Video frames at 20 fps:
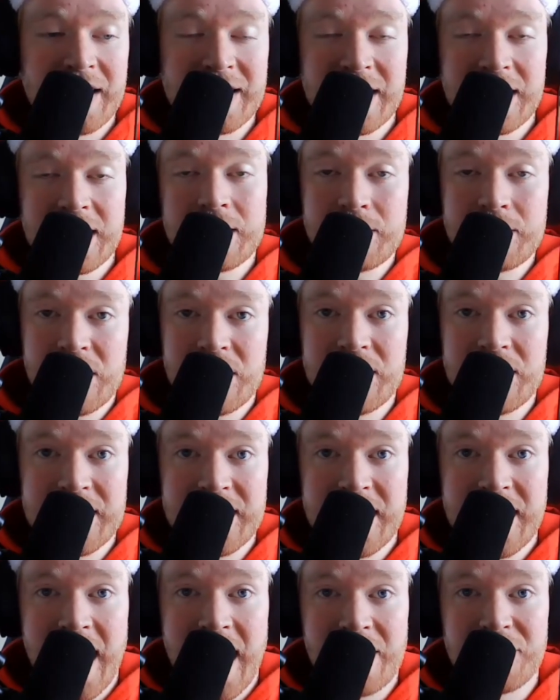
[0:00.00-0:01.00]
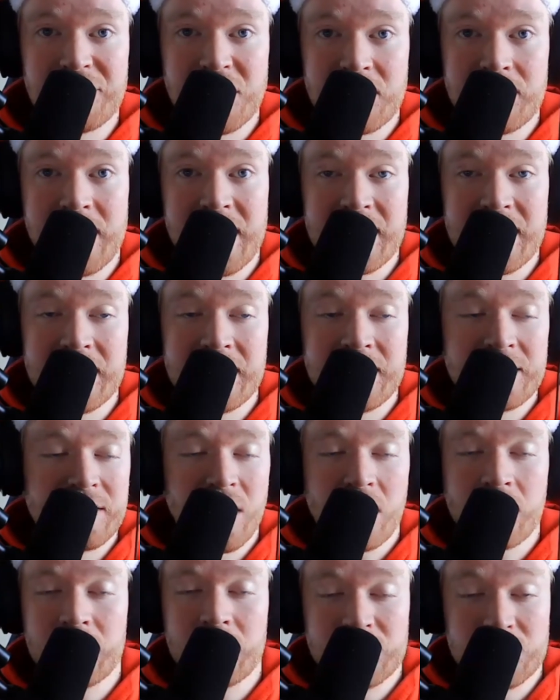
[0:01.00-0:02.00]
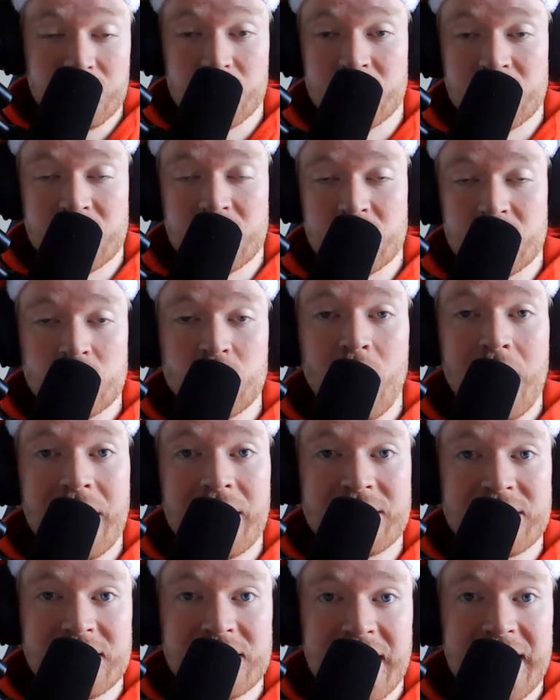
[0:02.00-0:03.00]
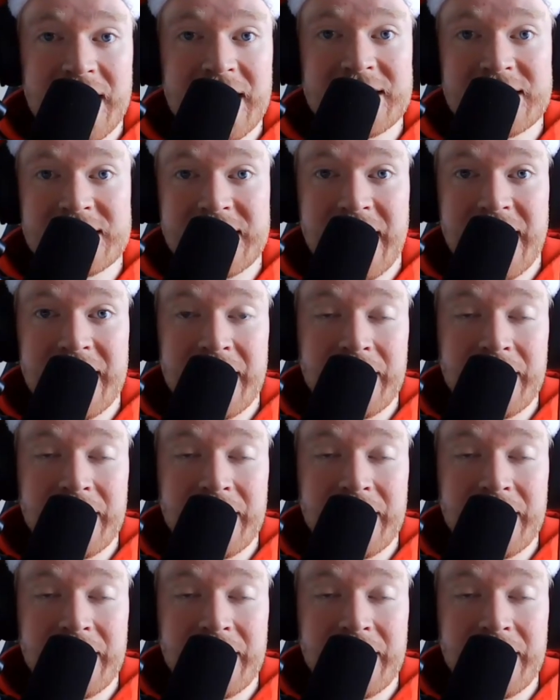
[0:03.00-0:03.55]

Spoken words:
getting married and having a man not just swear to lay his